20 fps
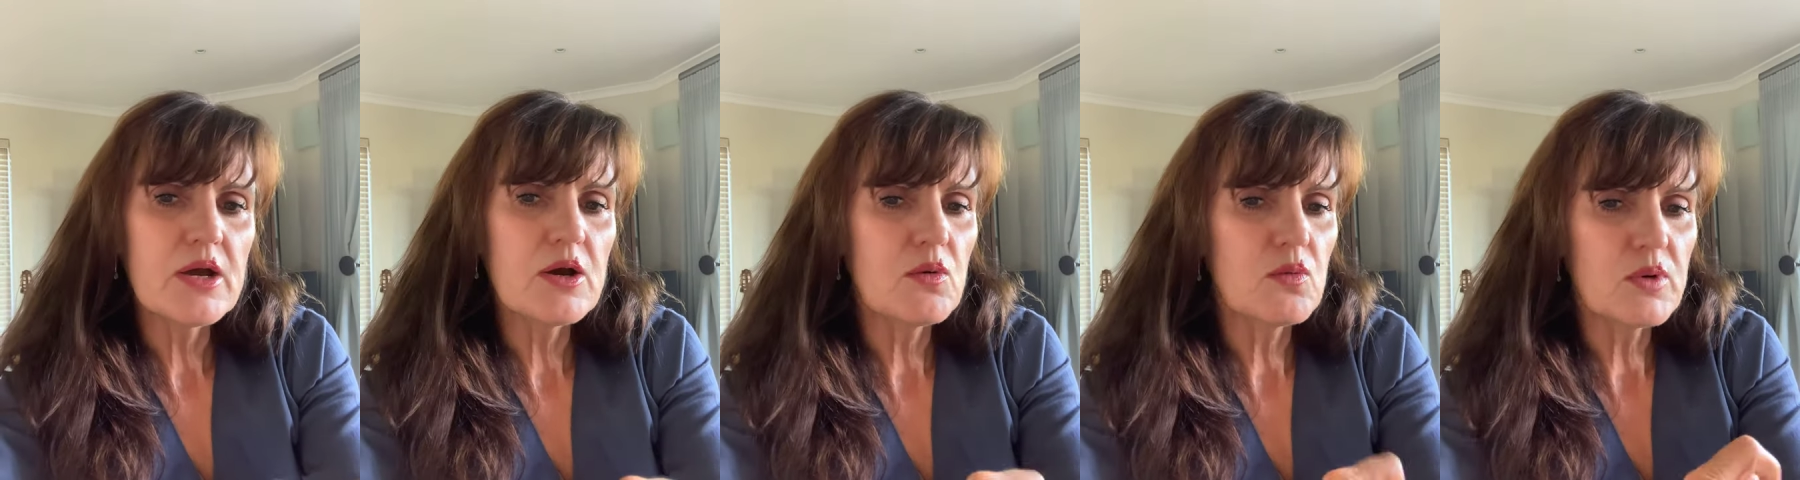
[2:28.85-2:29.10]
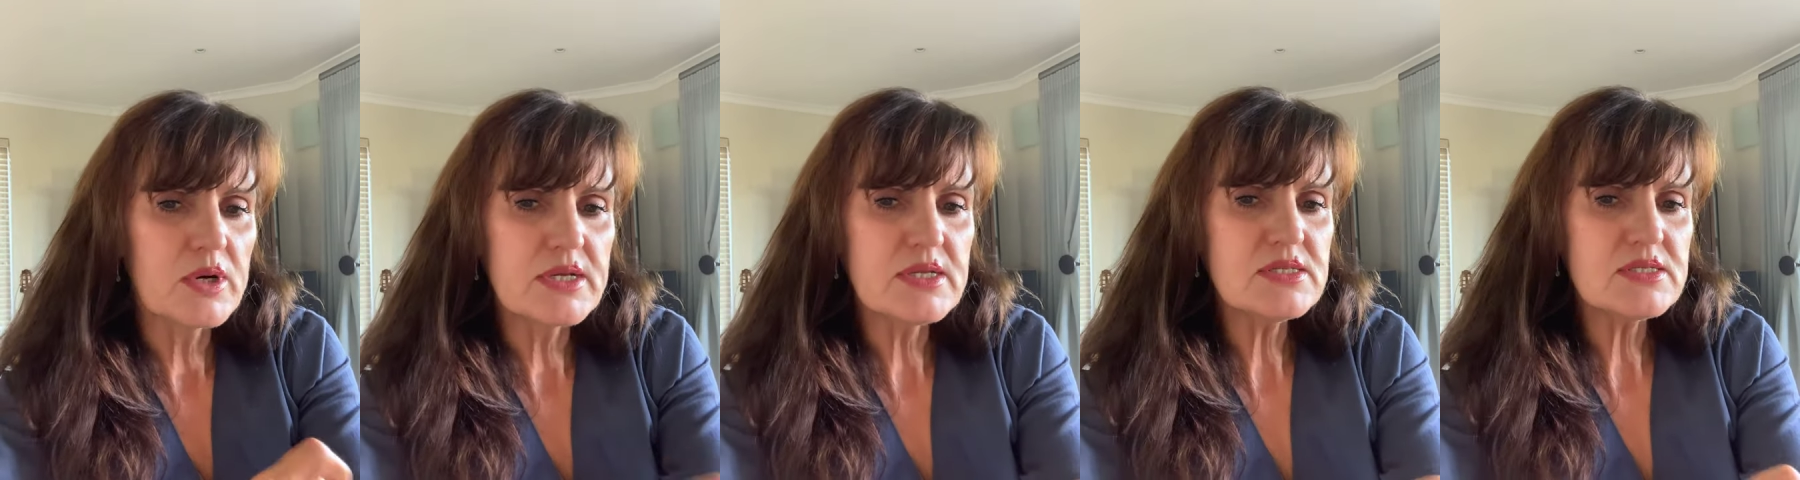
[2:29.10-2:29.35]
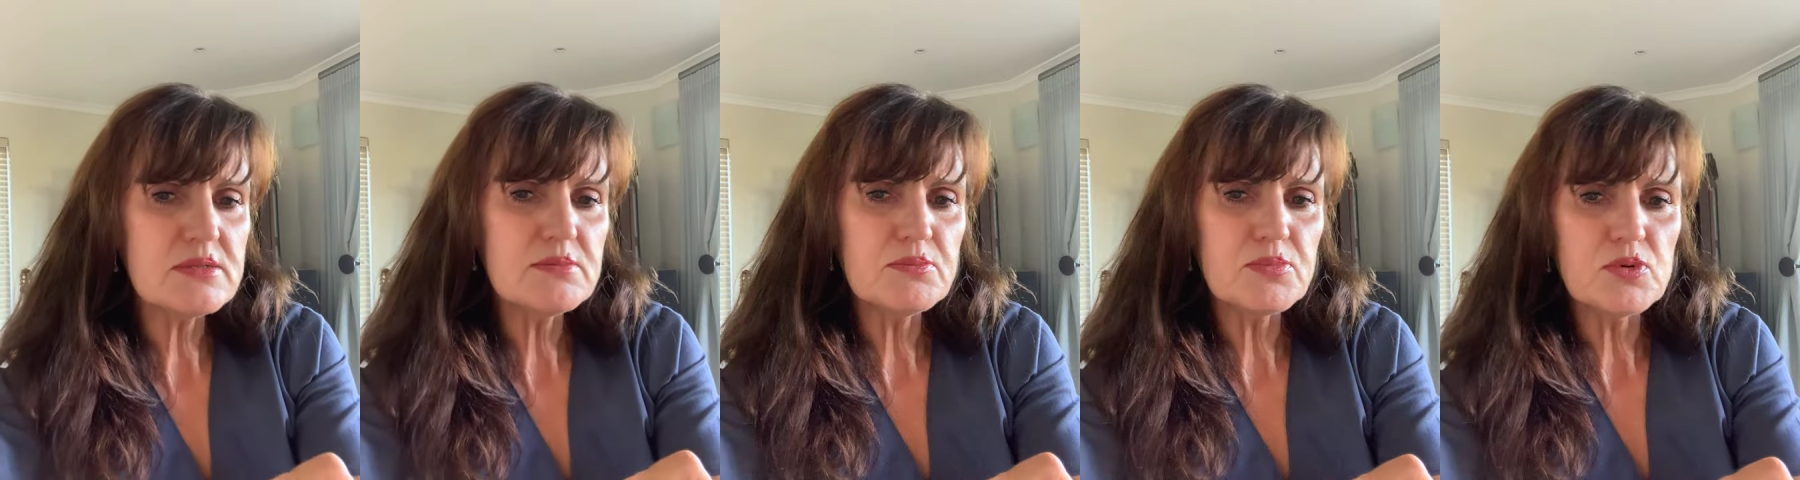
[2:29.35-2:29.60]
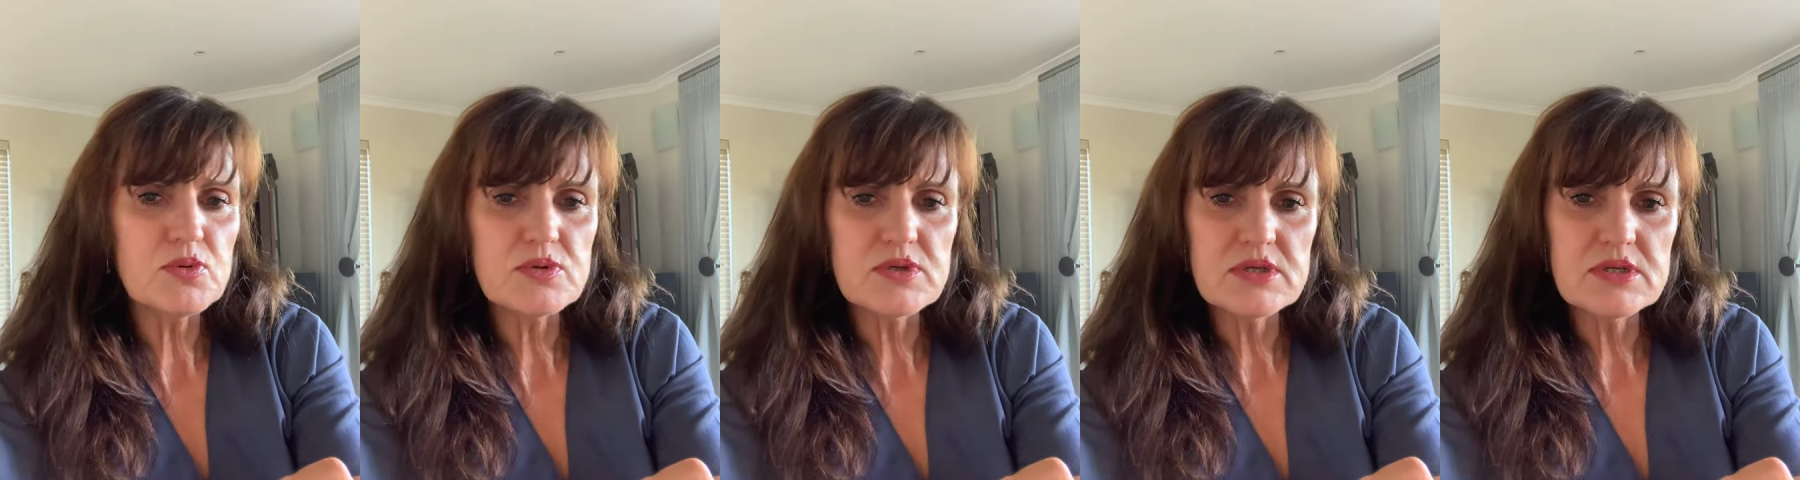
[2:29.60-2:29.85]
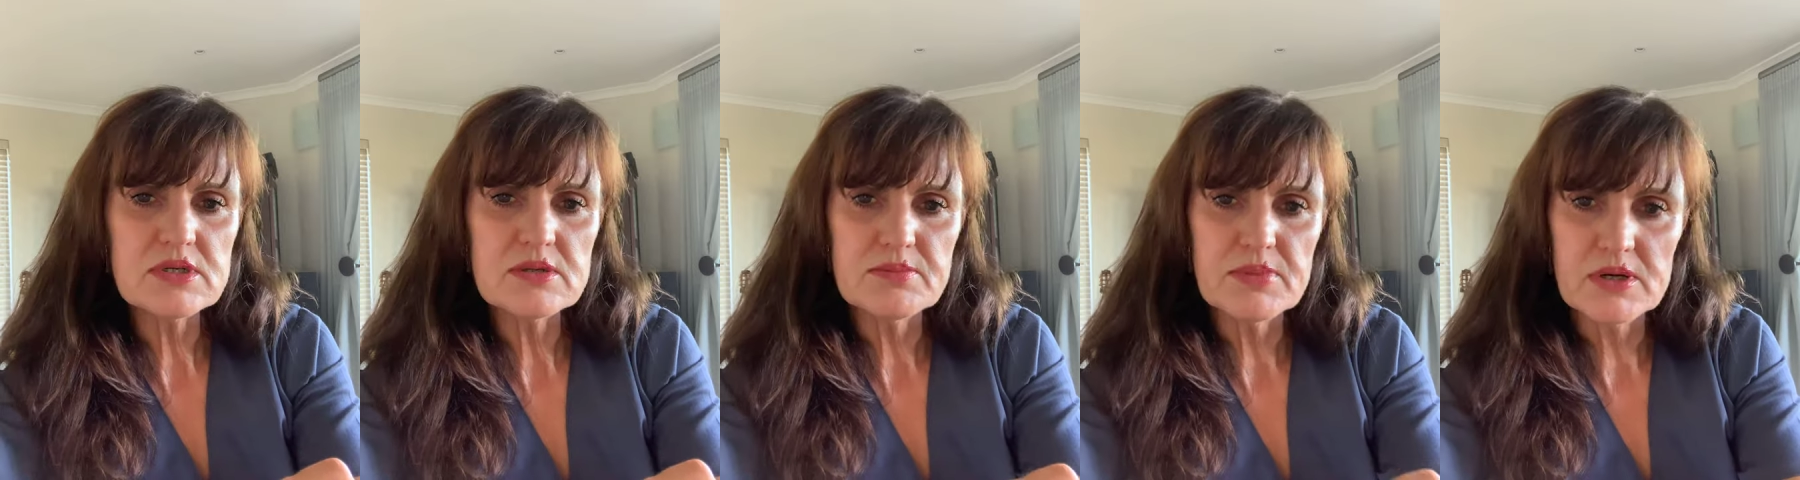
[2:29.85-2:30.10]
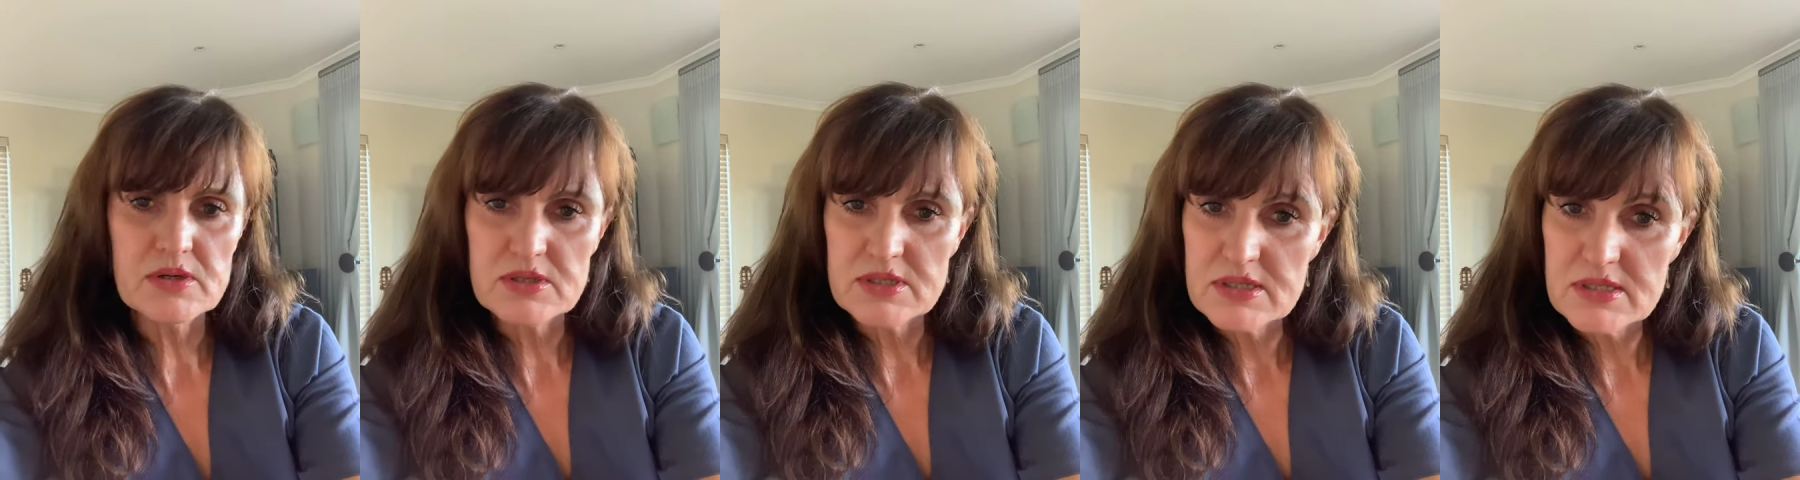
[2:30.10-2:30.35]
What is important
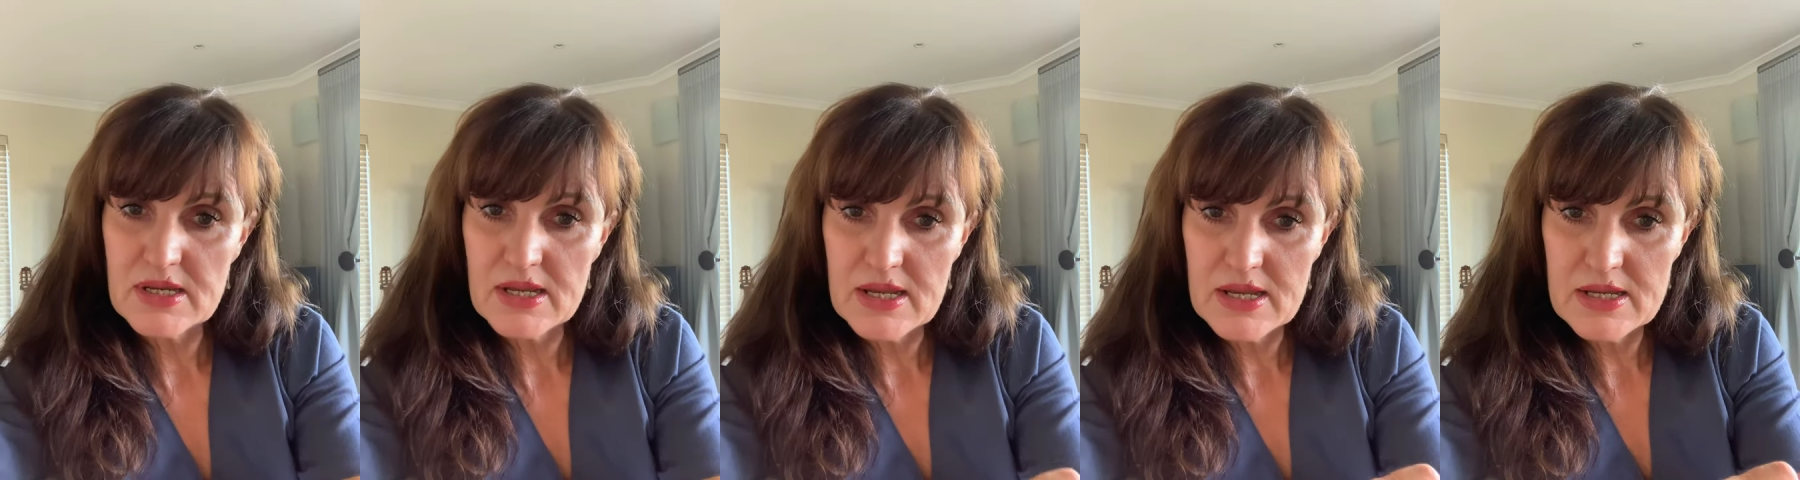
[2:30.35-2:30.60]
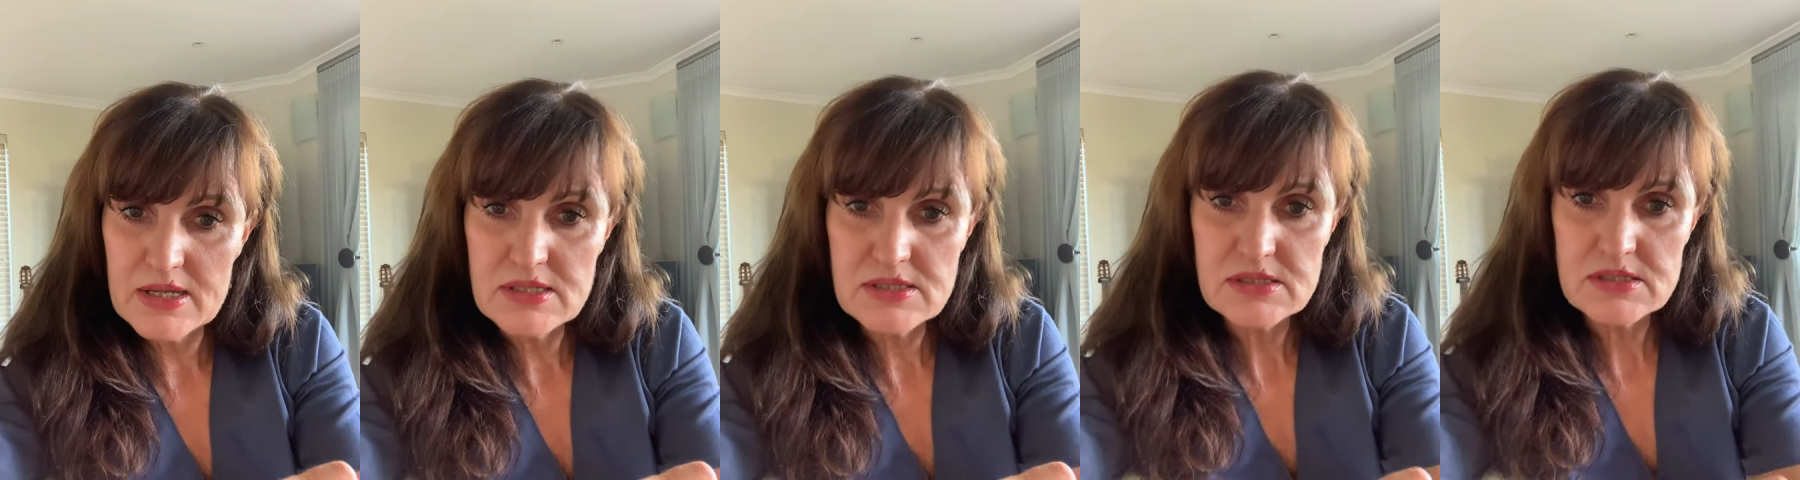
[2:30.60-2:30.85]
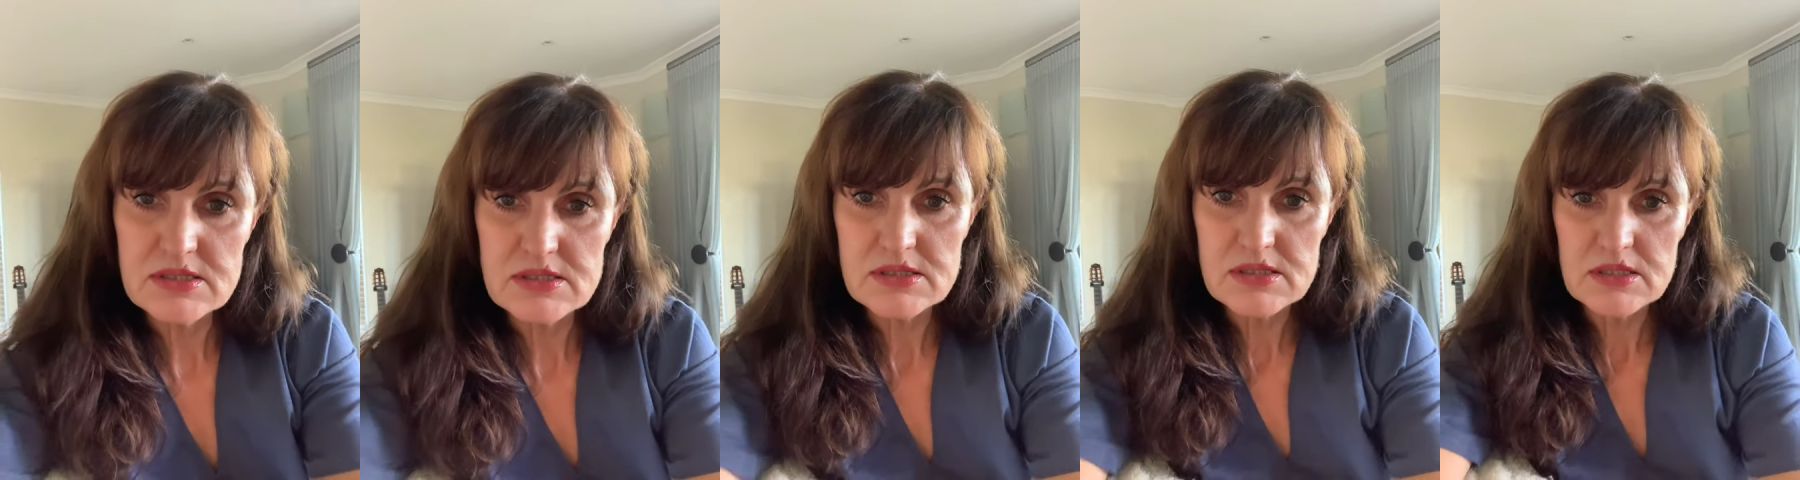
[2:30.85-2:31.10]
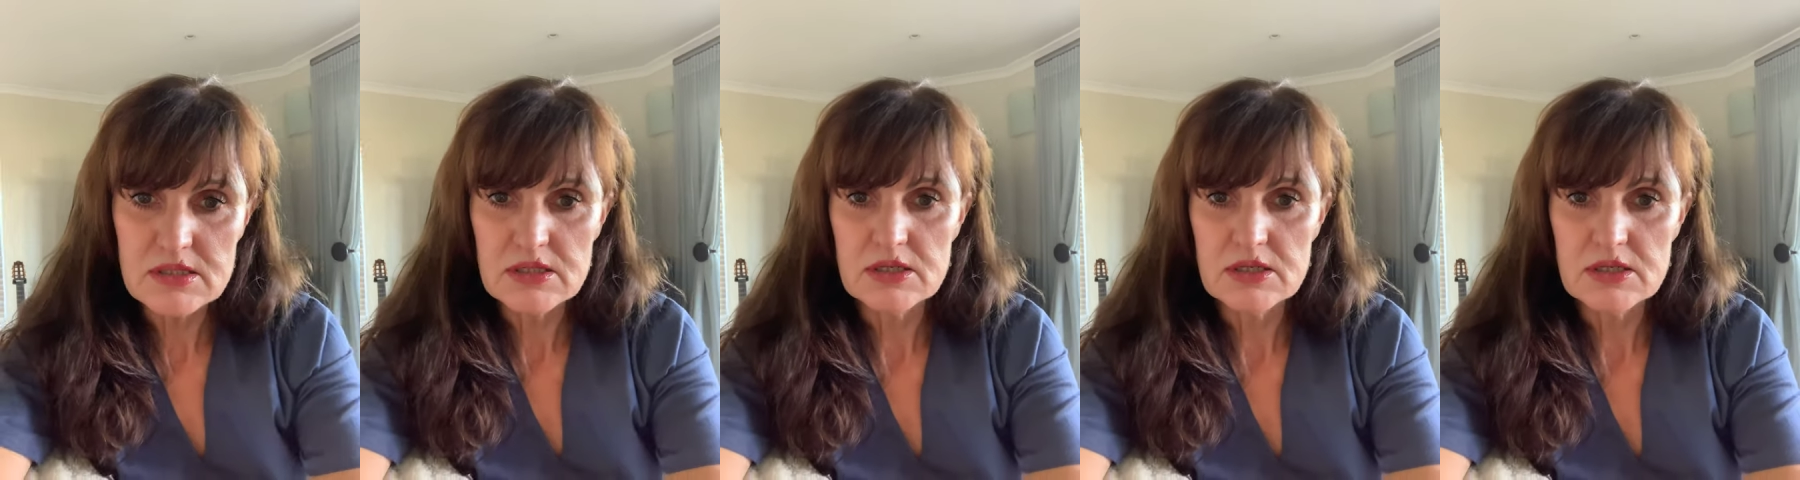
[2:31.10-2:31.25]
about it, as